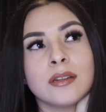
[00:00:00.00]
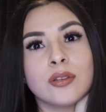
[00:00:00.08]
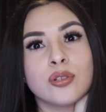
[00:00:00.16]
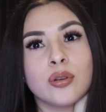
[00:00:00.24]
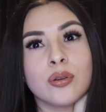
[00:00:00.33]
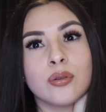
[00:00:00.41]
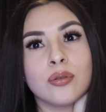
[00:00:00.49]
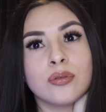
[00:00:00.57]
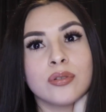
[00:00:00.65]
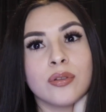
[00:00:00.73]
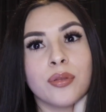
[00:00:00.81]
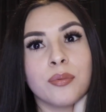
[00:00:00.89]
2
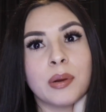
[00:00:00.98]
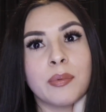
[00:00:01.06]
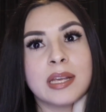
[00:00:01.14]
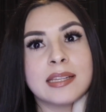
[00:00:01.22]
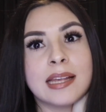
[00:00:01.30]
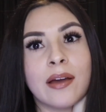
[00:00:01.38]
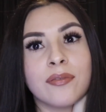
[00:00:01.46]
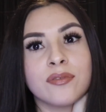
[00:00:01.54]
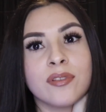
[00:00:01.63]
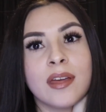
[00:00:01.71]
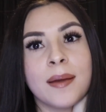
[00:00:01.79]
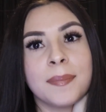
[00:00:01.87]
to 3 weeks
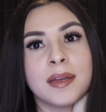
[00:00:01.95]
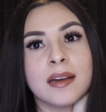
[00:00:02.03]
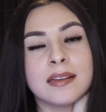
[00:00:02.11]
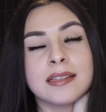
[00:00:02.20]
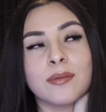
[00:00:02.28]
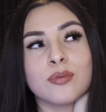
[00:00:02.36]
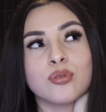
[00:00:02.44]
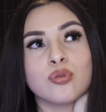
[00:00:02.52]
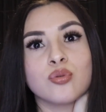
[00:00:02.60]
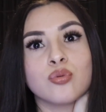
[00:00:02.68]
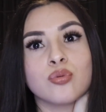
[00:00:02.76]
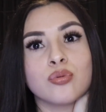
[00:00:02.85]
after that because I was
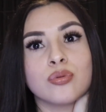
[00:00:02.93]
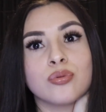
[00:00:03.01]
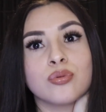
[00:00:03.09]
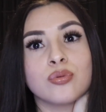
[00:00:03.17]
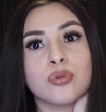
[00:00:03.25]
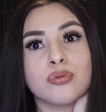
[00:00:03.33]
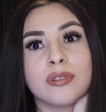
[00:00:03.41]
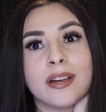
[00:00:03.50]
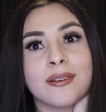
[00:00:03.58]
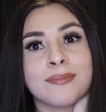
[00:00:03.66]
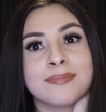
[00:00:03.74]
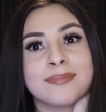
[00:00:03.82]
so
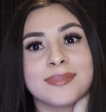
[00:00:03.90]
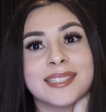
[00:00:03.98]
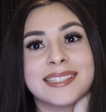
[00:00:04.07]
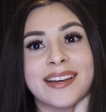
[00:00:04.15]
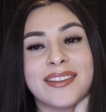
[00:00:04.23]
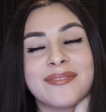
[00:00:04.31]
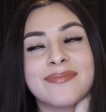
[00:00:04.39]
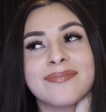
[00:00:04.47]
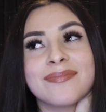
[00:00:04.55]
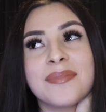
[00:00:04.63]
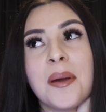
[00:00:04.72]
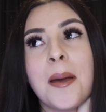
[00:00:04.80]
scared to tell them.
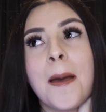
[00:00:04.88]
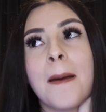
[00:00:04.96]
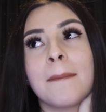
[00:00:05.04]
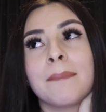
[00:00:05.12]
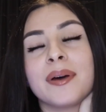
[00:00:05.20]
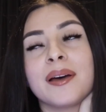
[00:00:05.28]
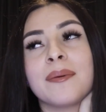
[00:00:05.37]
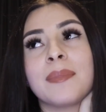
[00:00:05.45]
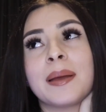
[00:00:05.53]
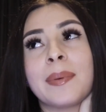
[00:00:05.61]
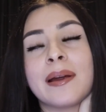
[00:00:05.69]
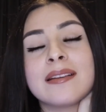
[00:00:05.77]
But
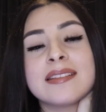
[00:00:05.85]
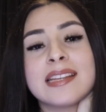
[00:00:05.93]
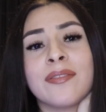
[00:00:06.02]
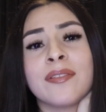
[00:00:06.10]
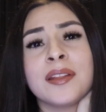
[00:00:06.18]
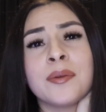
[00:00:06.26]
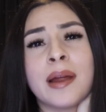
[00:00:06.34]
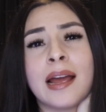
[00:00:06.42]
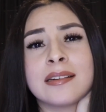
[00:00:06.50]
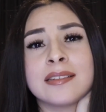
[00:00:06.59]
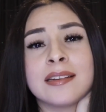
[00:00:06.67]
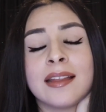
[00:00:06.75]
my parents definitely
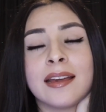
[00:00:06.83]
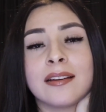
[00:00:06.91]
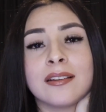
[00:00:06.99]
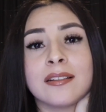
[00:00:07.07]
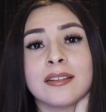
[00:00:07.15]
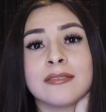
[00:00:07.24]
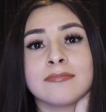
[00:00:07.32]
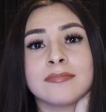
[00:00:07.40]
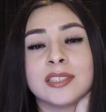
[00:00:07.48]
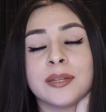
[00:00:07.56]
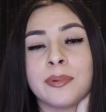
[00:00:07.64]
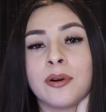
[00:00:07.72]
reacted like a
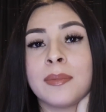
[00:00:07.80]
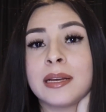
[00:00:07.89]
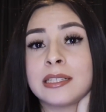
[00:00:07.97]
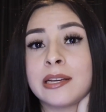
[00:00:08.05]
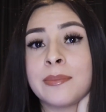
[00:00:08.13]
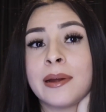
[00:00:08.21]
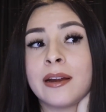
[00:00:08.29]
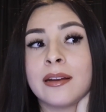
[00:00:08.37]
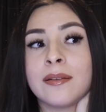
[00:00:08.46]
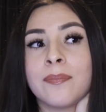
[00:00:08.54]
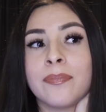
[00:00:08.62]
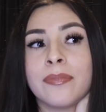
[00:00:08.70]
typical Mexican
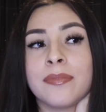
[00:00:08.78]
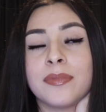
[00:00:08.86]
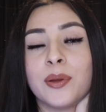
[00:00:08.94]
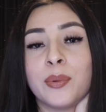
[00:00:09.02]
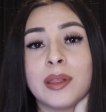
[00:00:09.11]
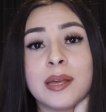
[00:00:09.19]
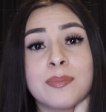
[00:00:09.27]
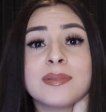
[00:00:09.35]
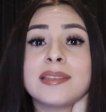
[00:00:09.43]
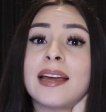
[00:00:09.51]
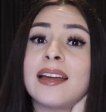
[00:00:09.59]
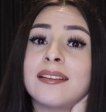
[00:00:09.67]
parent. They're really
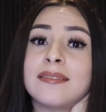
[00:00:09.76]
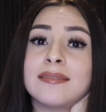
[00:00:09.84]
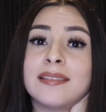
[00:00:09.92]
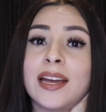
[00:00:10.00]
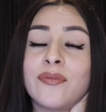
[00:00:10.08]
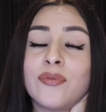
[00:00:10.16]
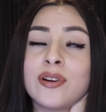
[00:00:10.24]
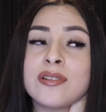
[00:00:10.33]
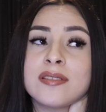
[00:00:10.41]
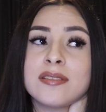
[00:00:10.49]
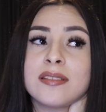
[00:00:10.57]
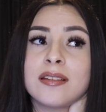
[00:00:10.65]
upset at
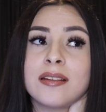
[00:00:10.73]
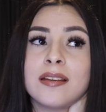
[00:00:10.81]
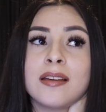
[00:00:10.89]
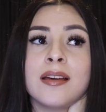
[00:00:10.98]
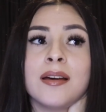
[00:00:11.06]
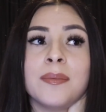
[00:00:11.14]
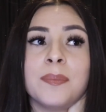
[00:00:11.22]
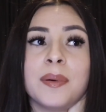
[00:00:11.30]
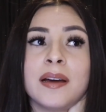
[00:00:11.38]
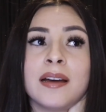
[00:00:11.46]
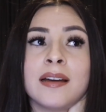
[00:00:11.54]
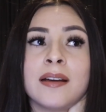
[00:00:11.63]
first,
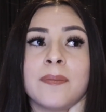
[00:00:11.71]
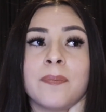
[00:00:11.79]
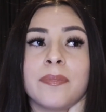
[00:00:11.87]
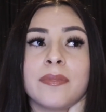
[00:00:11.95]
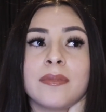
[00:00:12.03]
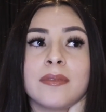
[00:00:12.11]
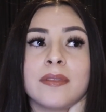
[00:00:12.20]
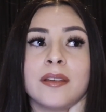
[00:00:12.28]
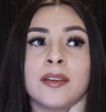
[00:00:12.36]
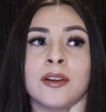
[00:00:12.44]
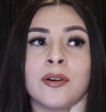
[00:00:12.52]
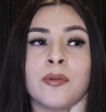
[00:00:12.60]
but
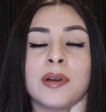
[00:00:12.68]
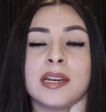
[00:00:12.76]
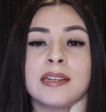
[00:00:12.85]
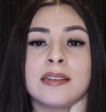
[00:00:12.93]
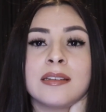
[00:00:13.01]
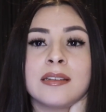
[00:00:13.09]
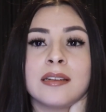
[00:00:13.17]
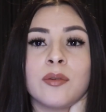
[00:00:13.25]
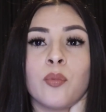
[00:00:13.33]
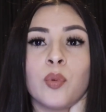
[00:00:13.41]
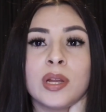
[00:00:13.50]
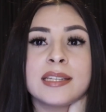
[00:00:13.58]
you know, we
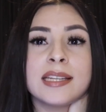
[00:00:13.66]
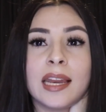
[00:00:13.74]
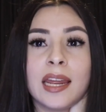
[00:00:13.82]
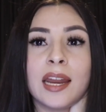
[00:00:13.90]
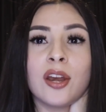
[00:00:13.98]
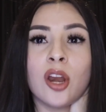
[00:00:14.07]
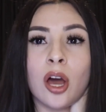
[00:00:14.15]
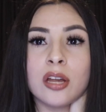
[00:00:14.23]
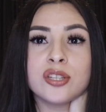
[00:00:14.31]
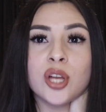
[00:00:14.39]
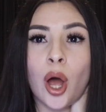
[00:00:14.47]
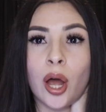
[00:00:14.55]
didn't
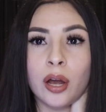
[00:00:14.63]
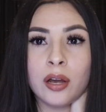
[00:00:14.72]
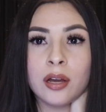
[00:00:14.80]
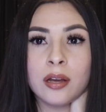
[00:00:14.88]
not talk